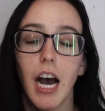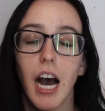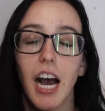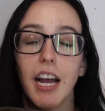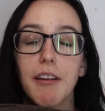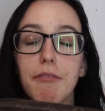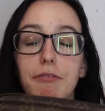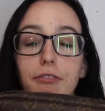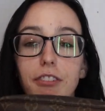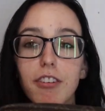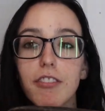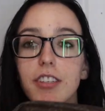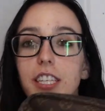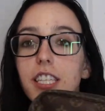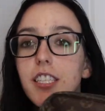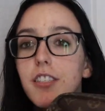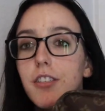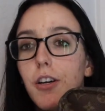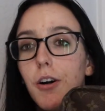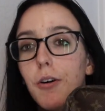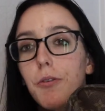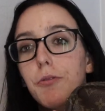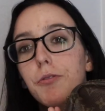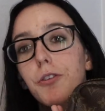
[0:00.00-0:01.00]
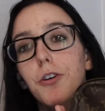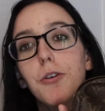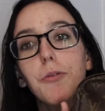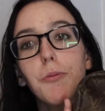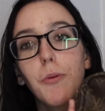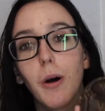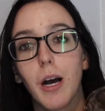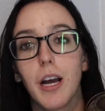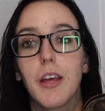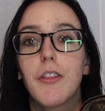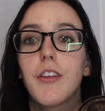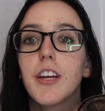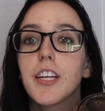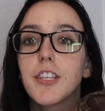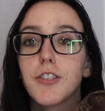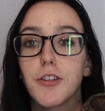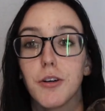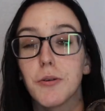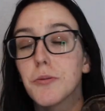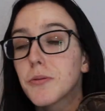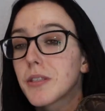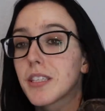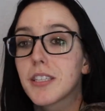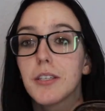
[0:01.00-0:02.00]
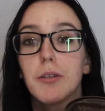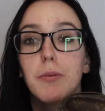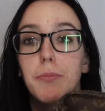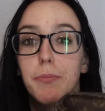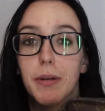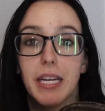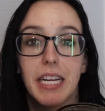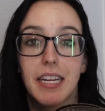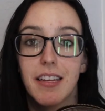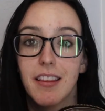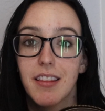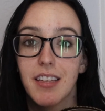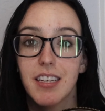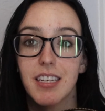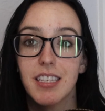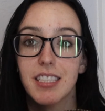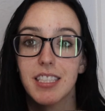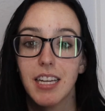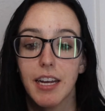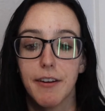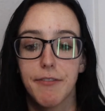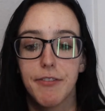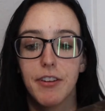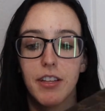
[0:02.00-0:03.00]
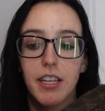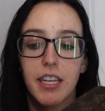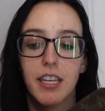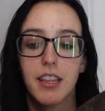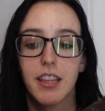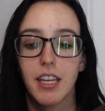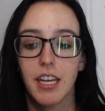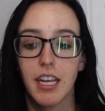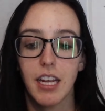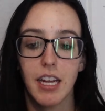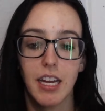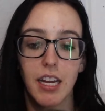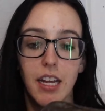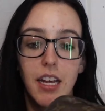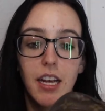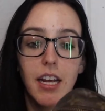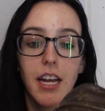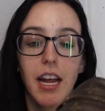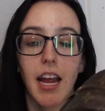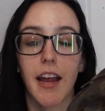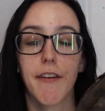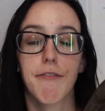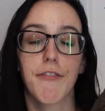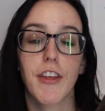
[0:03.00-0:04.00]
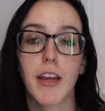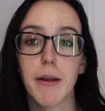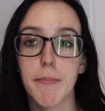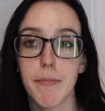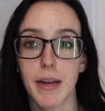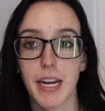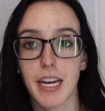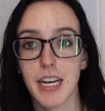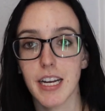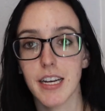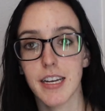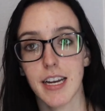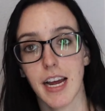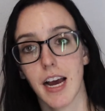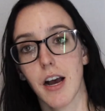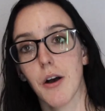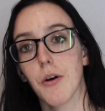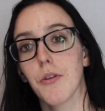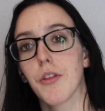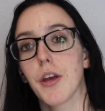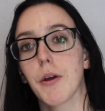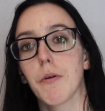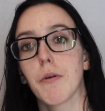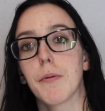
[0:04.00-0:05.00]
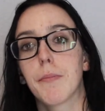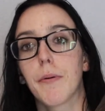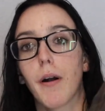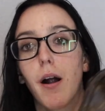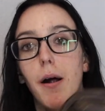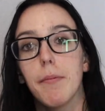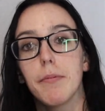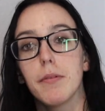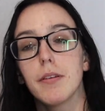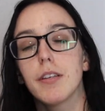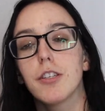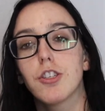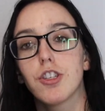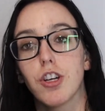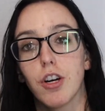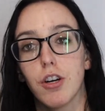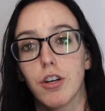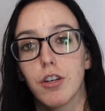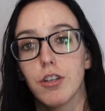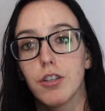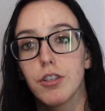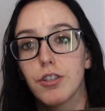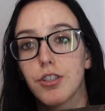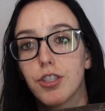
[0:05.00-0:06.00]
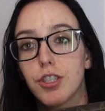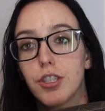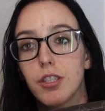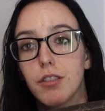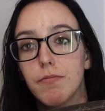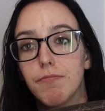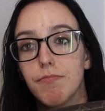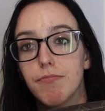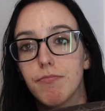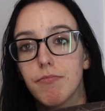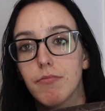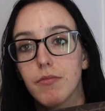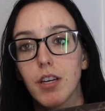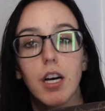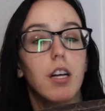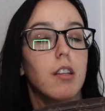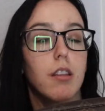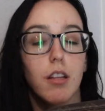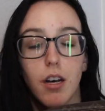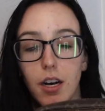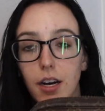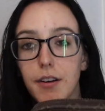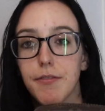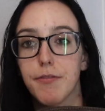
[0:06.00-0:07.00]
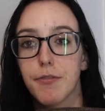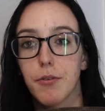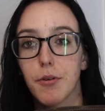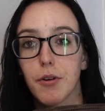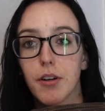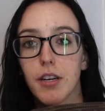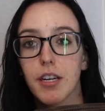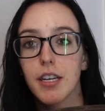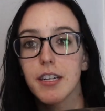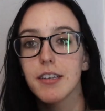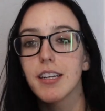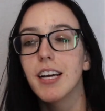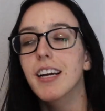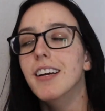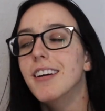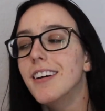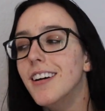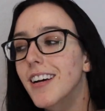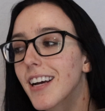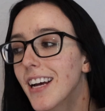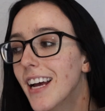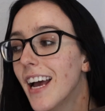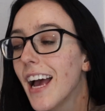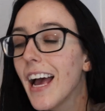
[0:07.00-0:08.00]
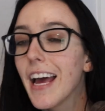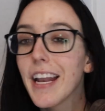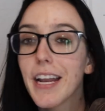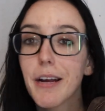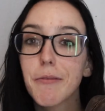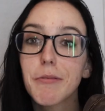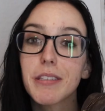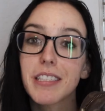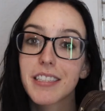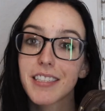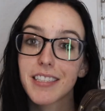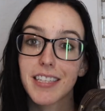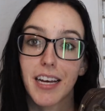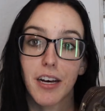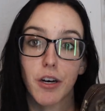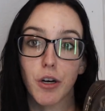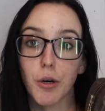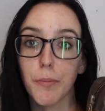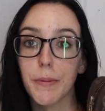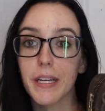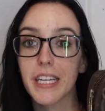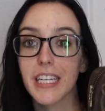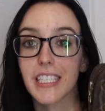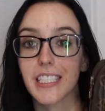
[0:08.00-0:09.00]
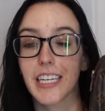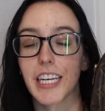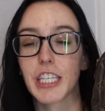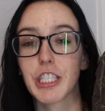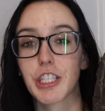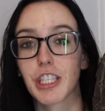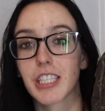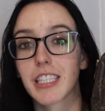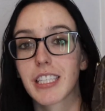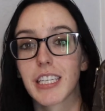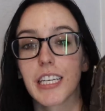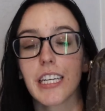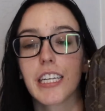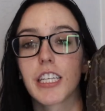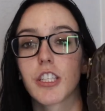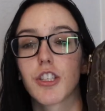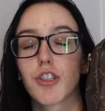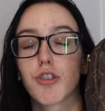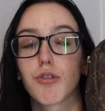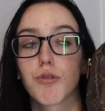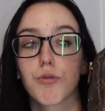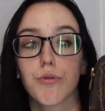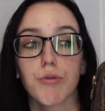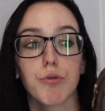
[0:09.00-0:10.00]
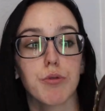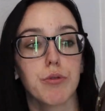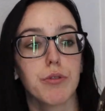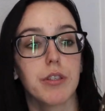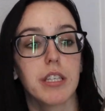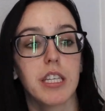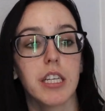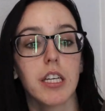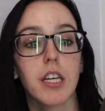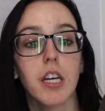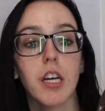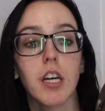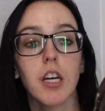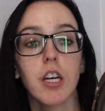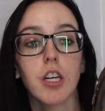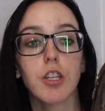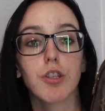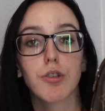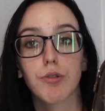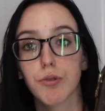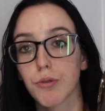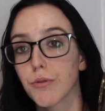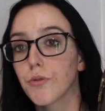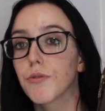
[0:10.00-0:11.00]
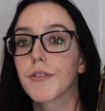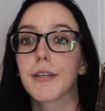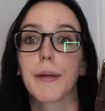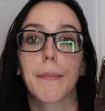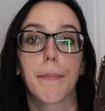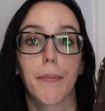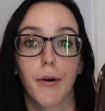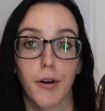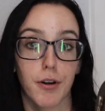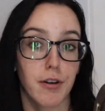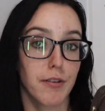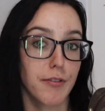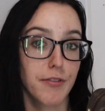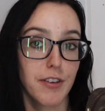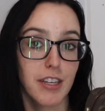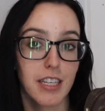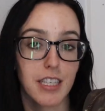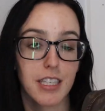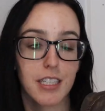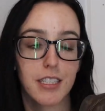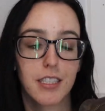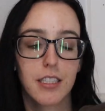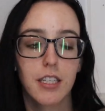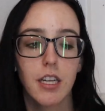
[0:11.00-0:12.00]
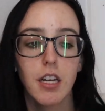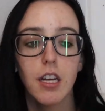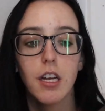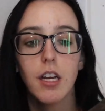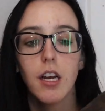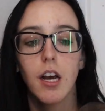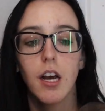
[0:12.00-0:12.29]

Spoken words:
I really don't know why they don't still make this. I feel like if they made it now, they would probably charge a lot for it and it would sell, because I just think it's truly, truly perfect.